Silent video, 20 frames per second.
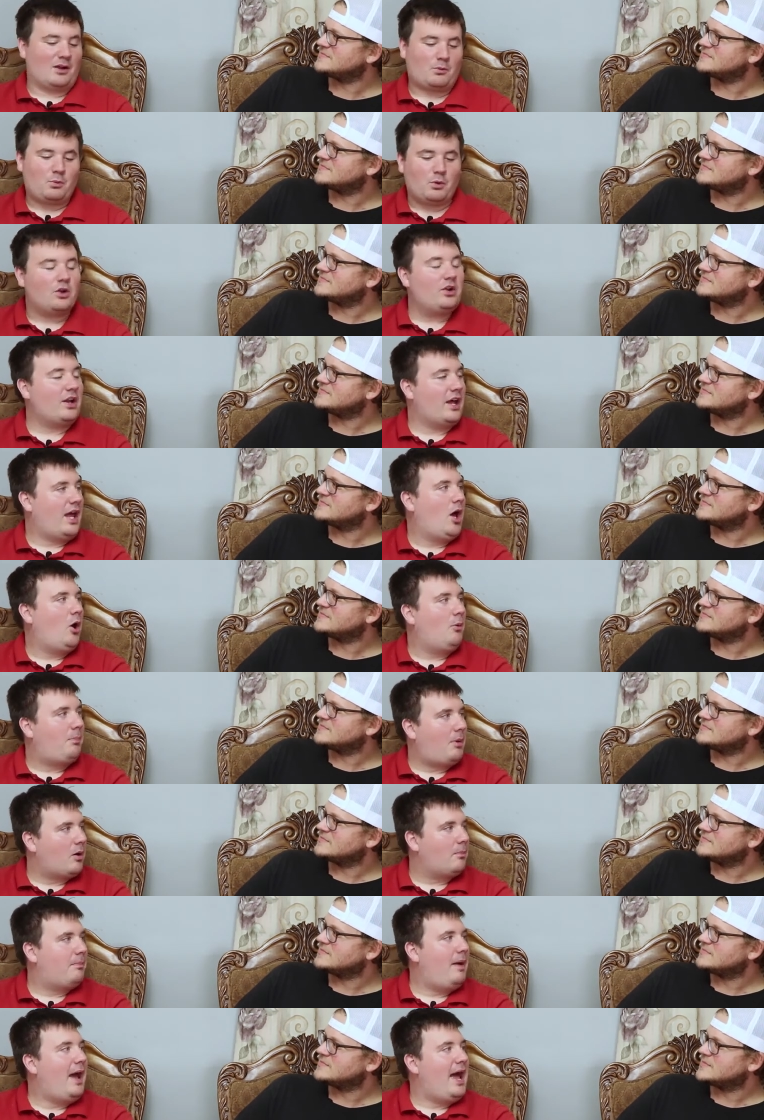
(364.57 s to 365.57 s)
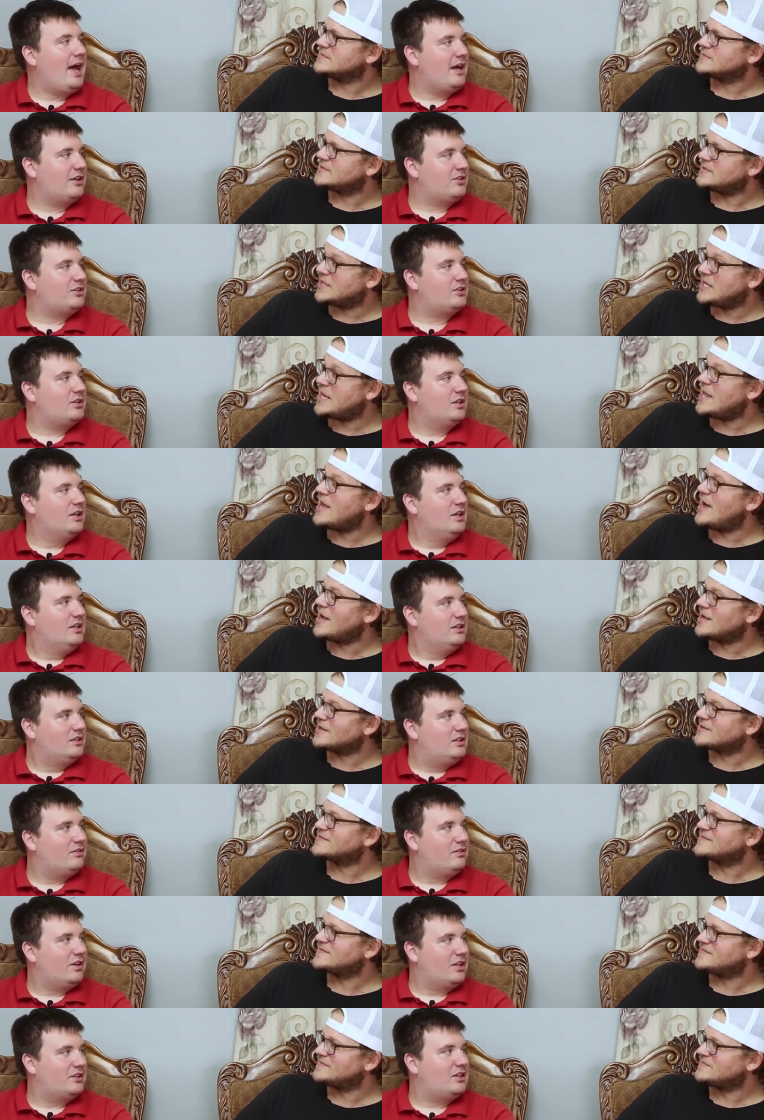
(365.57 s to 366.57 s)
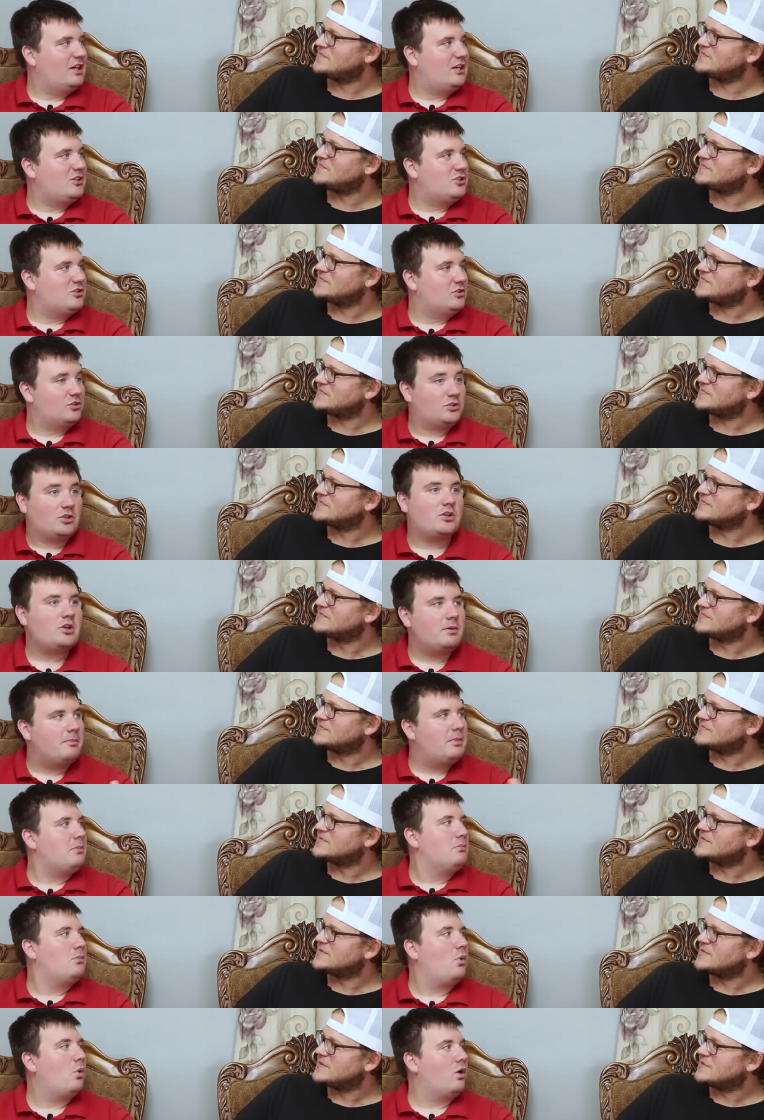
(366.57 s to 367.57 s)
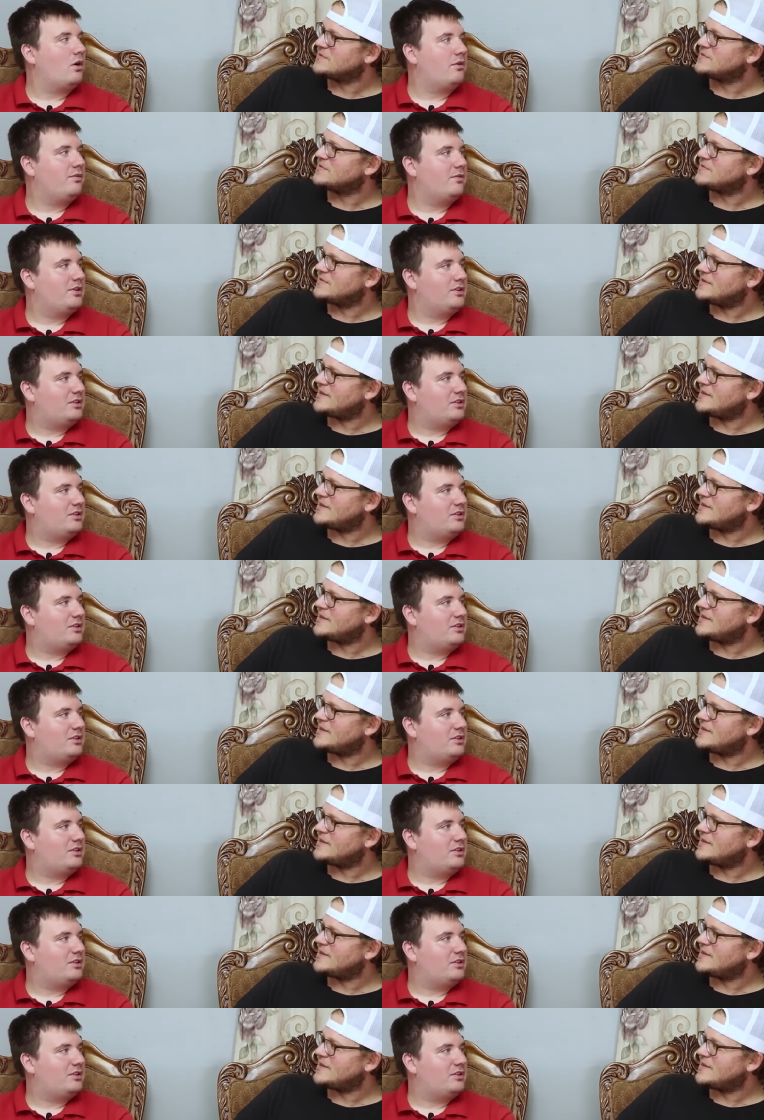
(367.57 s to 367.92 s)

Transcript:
Speaker 1: like, we're going to help our past yeah. civilization, so there'll be more of